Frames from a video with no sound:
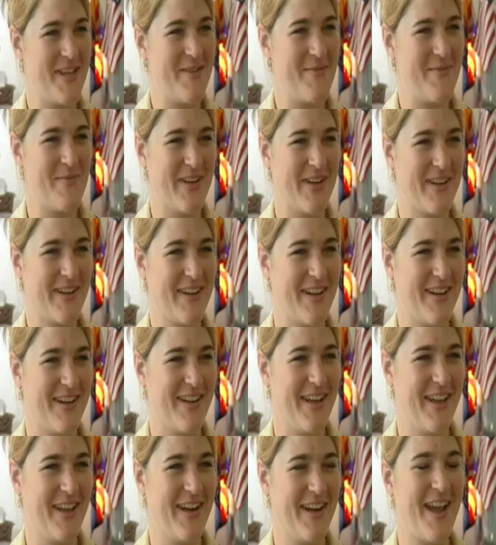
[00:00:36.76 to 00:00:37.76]
team
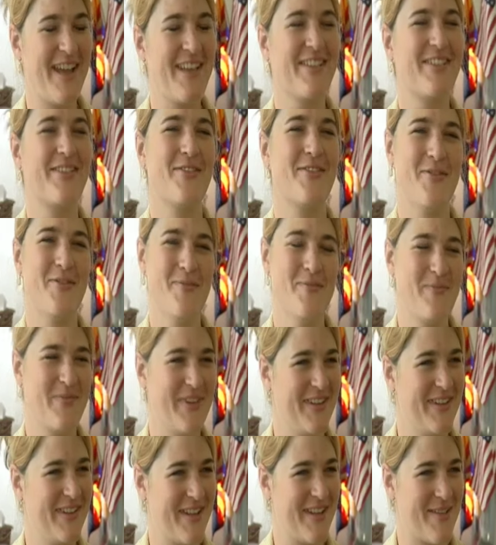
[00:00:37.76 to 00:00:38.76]
in high school,
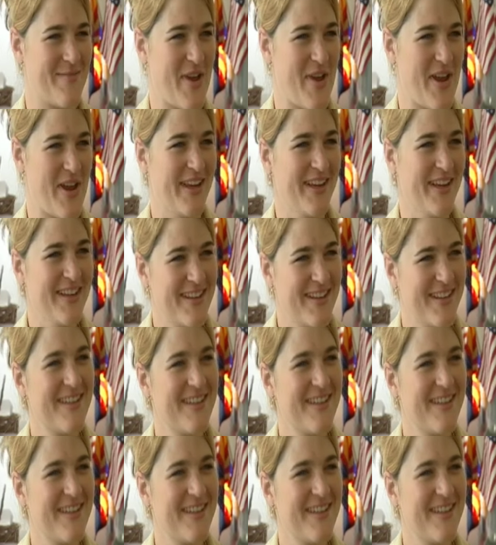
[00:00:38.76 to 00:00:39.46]
but that's about it.